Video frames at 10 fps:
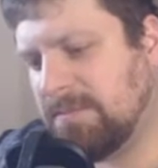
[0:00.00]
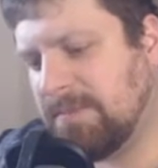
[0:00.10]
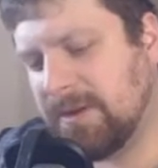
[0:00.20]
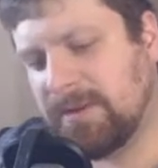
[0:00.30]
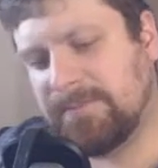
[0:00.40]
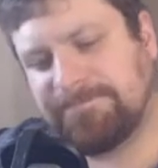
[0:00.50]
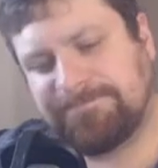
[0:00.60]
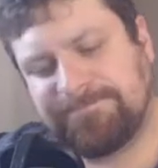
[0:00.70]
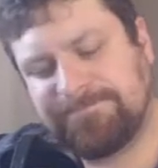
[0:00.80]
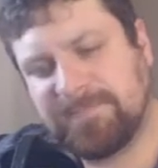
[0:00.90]
But
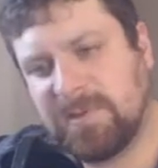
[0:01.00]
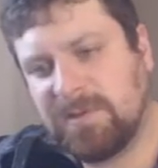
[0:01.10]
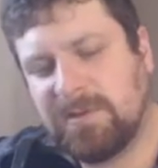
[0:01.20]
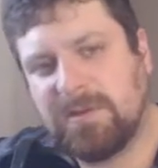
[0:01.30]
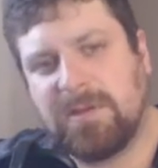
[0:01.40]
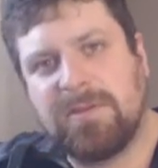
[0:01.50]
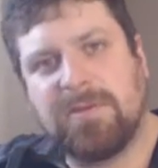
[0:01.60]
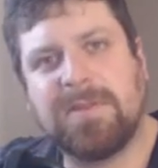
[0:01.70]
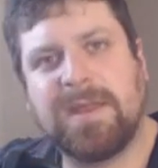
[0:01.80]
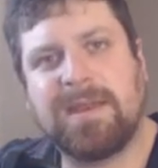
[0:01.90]

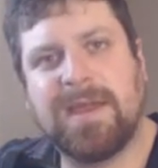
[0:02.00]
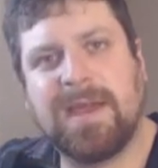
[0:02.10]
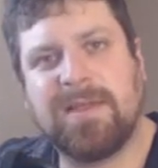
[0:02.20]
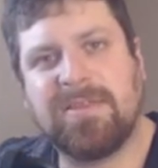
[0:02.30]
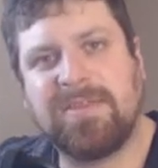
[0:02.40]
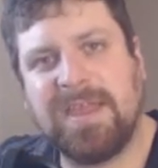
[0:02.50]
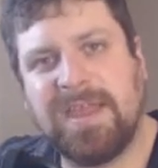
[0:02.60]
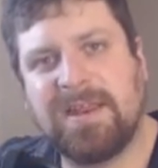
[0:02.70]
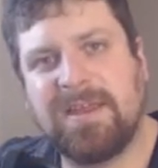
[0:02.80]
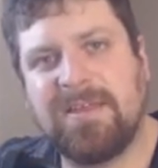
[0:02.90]
until then, guys,
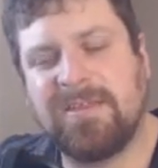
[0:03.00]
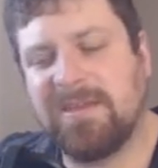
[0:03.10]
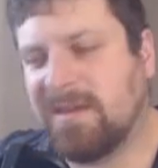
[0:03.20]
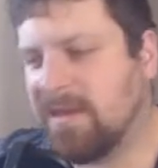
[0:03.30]
take it easy.